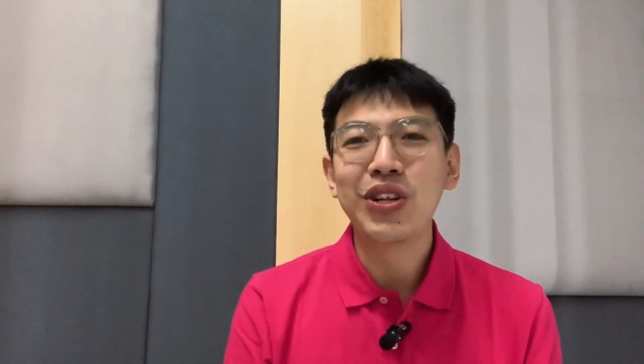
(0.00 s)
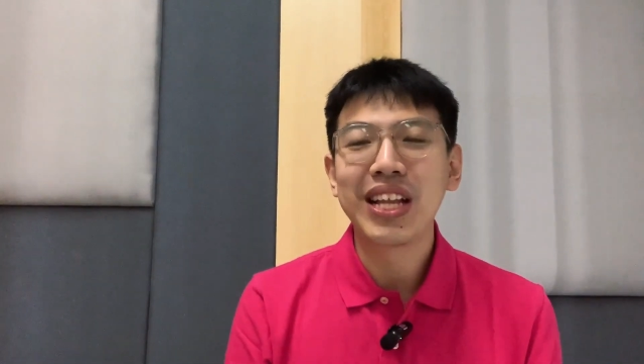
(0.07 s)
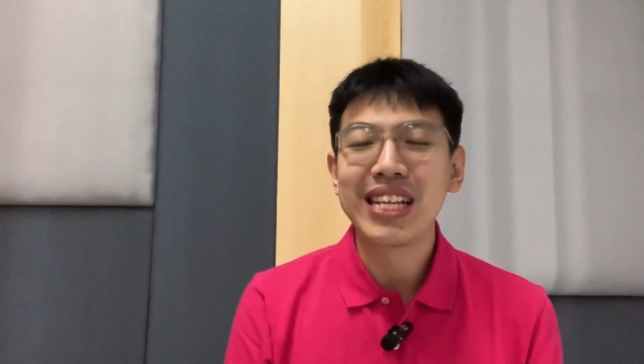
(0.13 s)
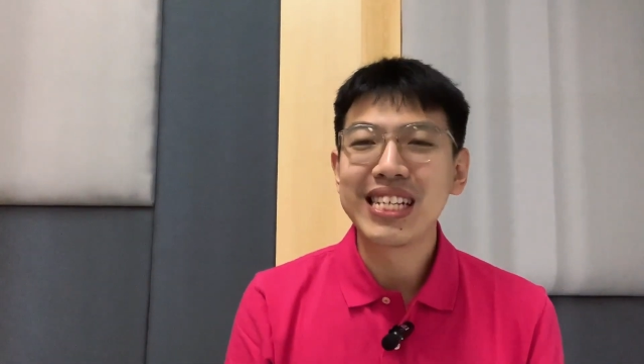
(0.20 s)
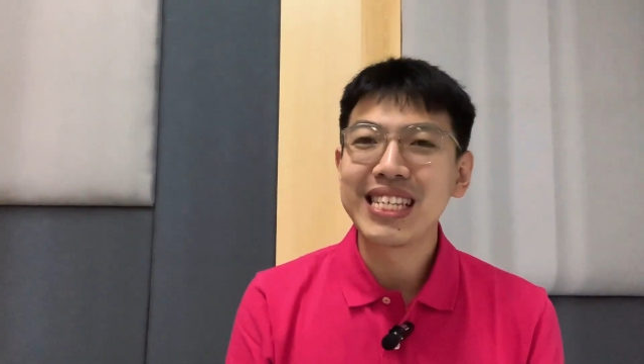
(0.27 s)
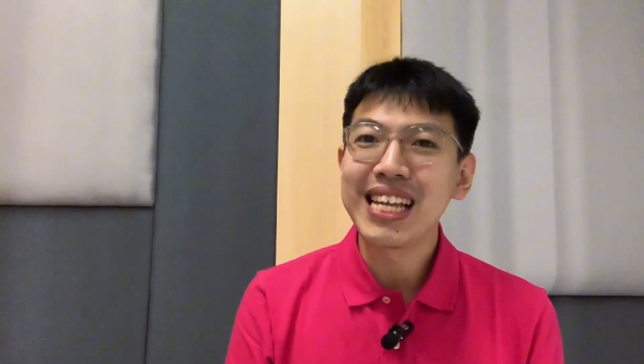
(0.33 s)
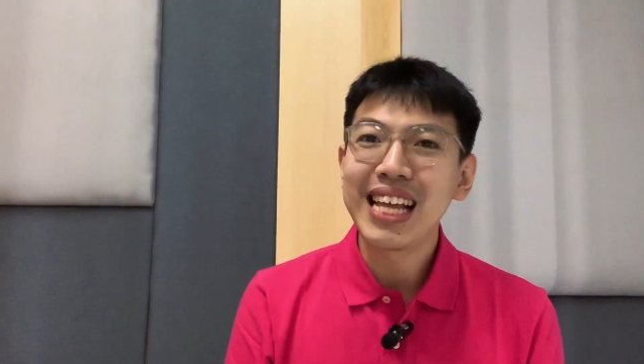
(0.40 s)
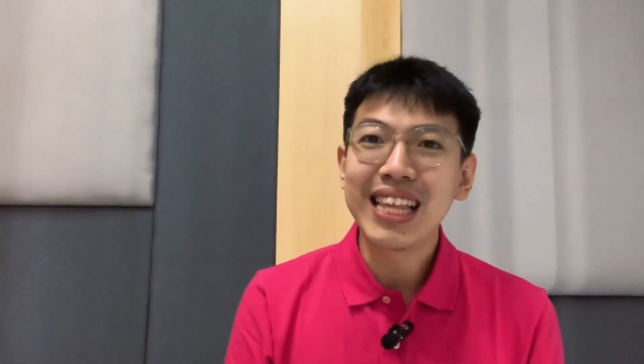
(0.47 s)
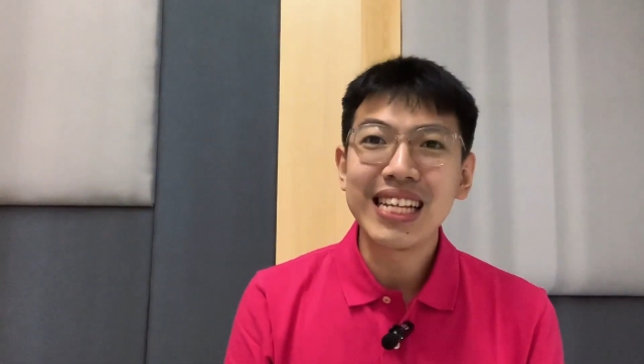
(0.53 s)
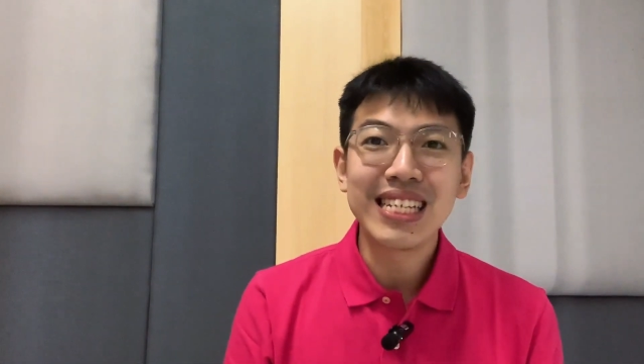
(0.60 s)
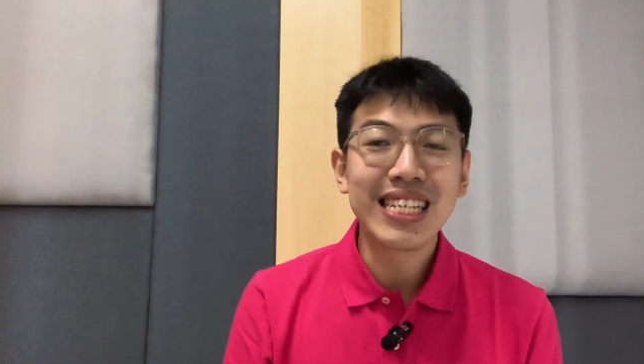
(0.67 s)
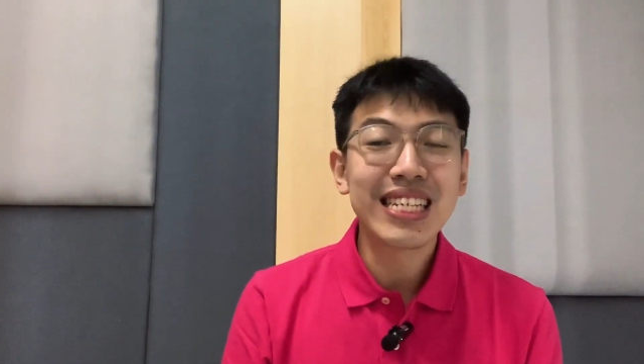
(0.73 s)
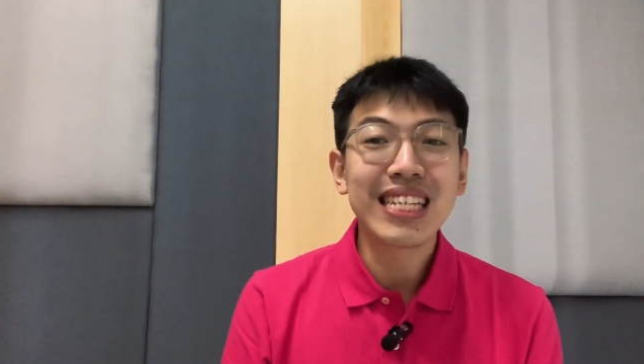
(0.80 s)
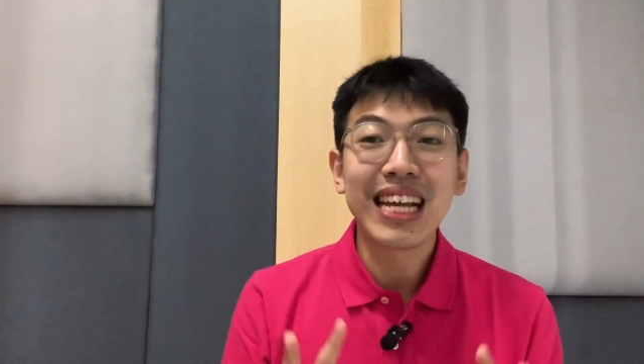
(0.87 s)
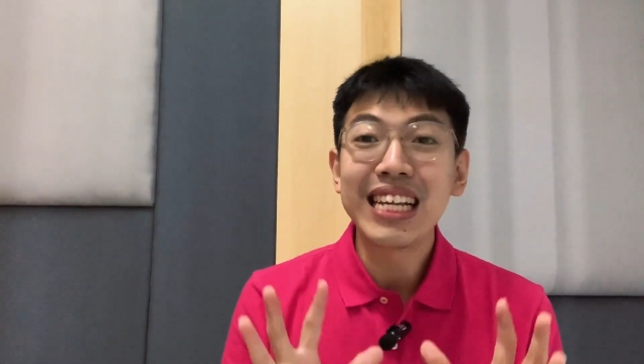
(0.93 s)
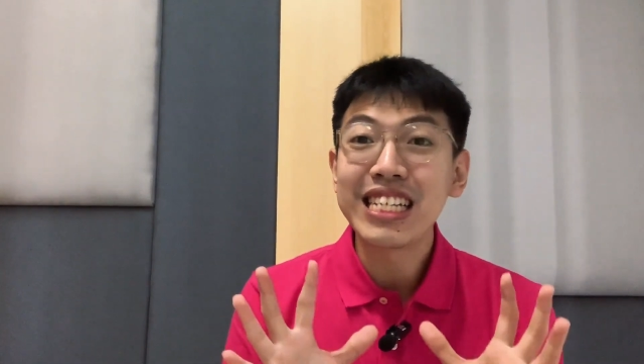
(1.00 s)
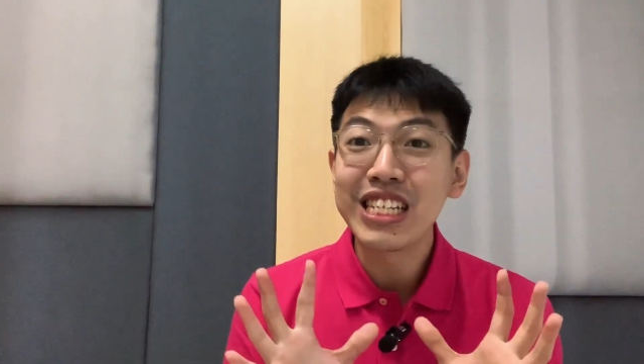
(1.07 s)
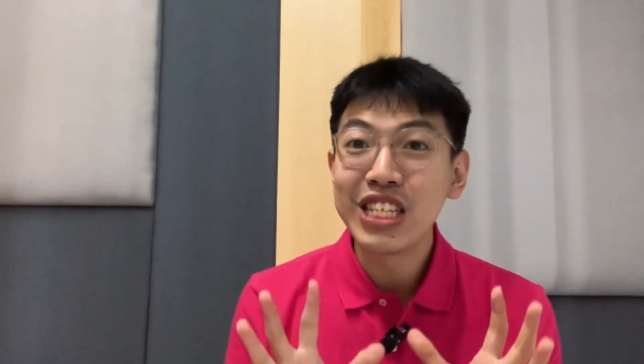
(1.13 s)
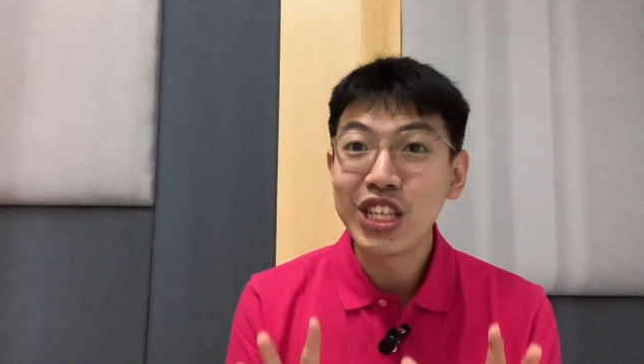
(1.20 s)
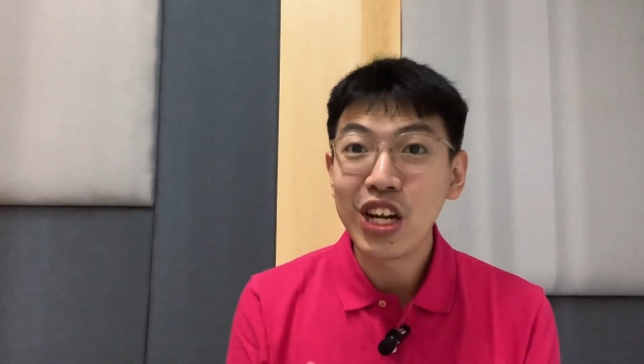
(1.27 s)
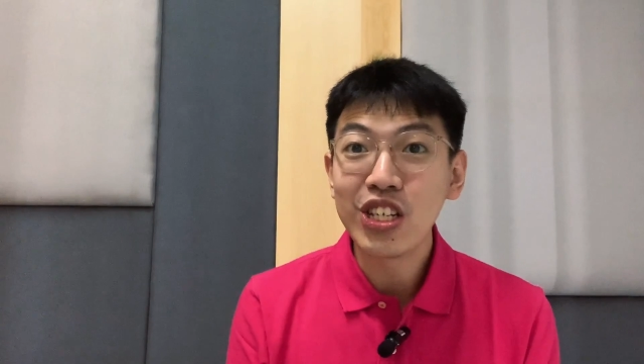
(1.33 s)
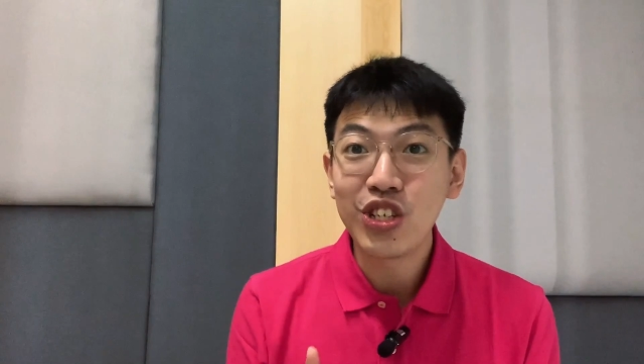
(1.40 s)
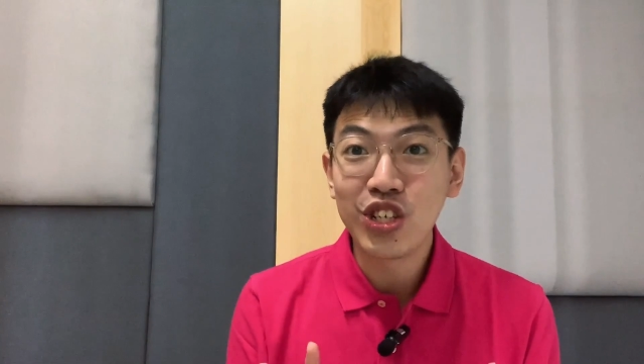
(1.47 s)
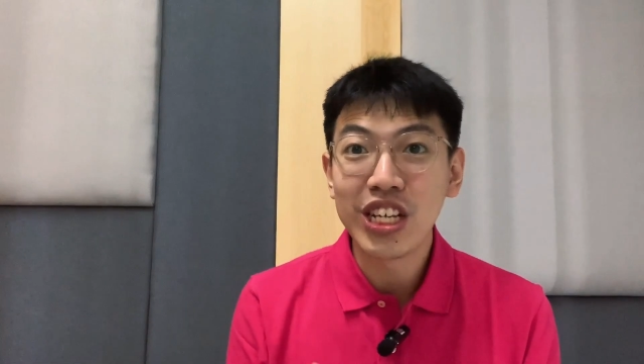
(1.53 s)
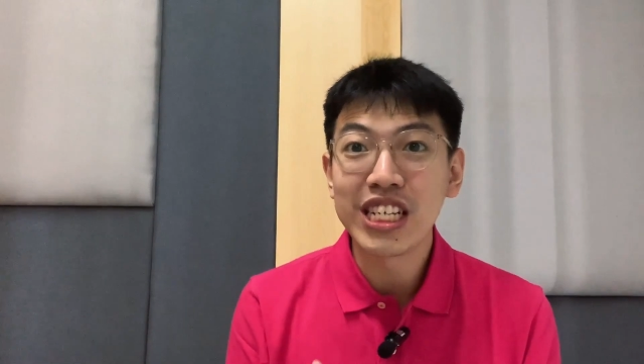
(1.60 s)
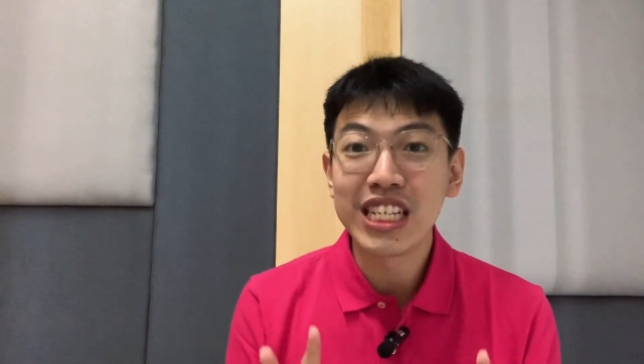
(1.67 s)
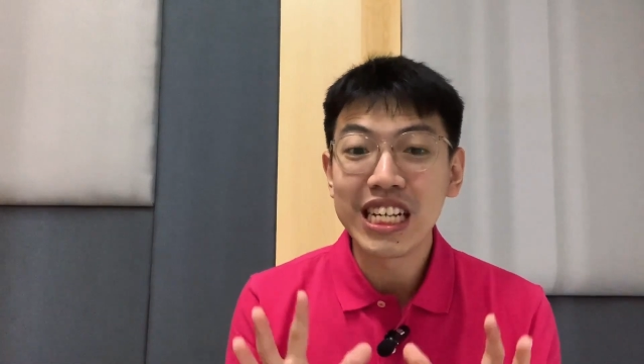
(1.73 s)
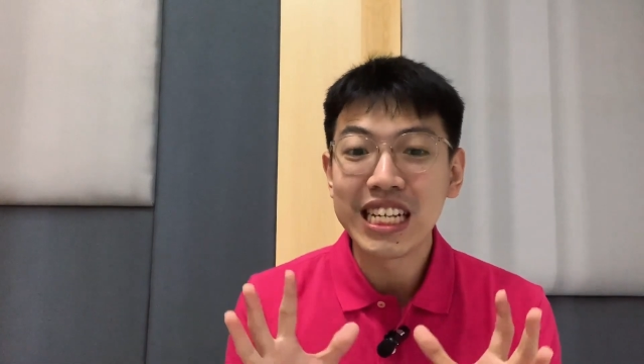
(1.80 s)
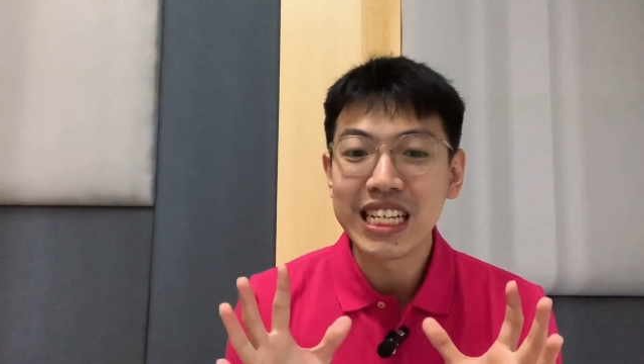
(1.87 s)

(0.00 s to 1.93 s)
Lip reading: that statistics is not just a